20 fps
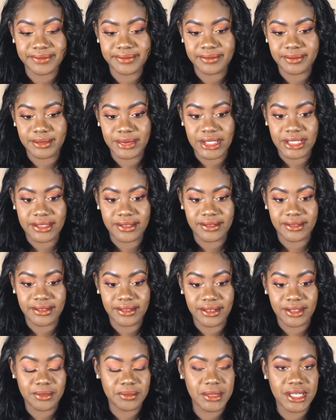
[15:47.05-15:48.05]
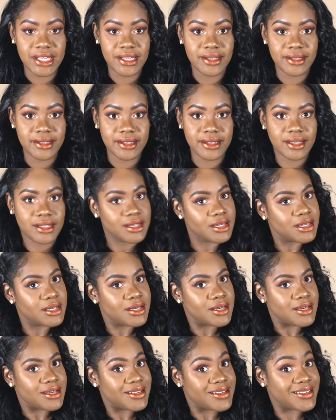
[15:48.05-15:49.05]
But on me,
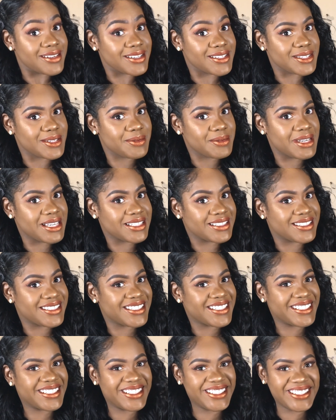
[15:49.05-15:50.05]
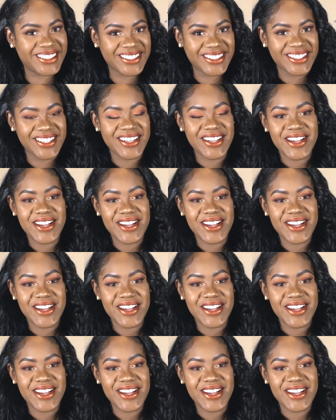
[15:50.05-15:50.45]
not so much.